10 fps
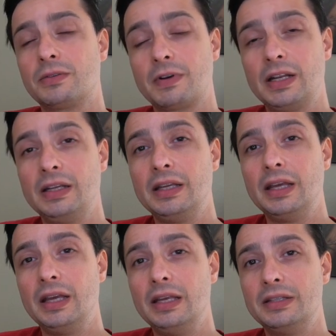really
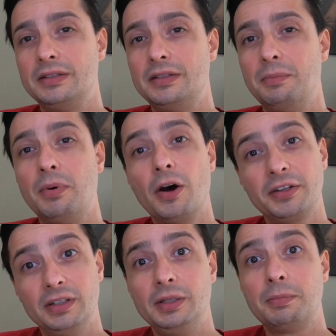is, the
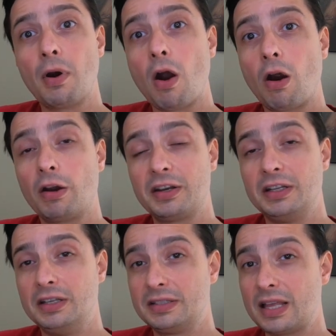bodily part
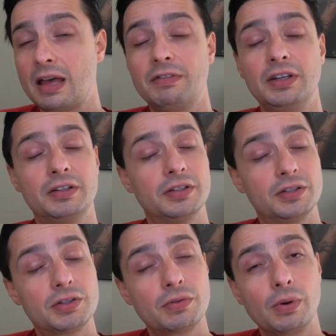is having
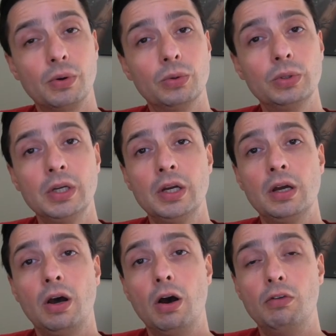control
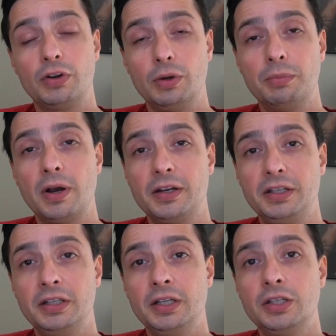over your
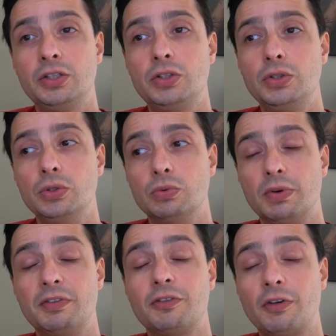body to
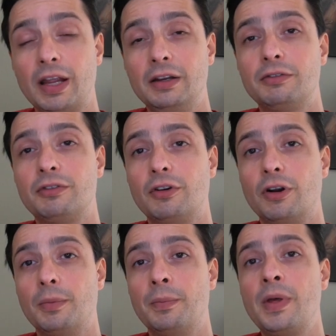refrain
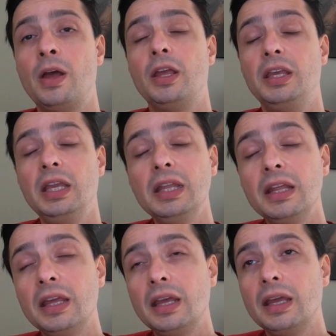from
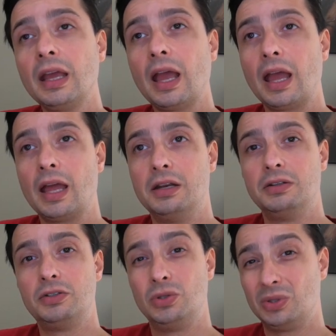eating
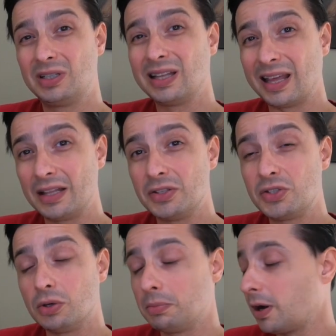and to cleanse
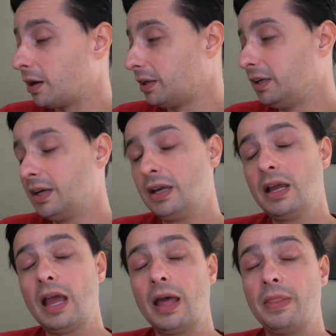your body.
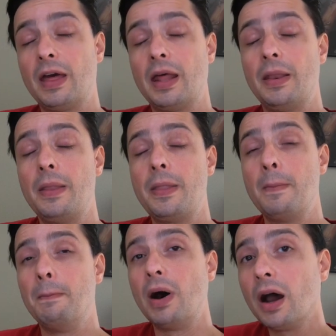And then the
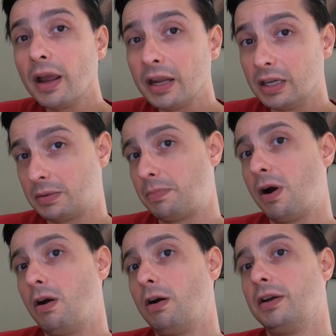mind
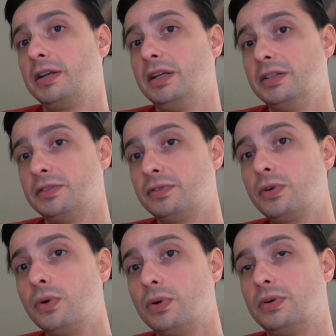part is, of
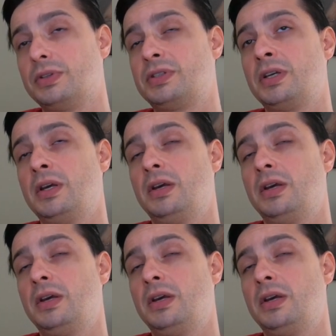course,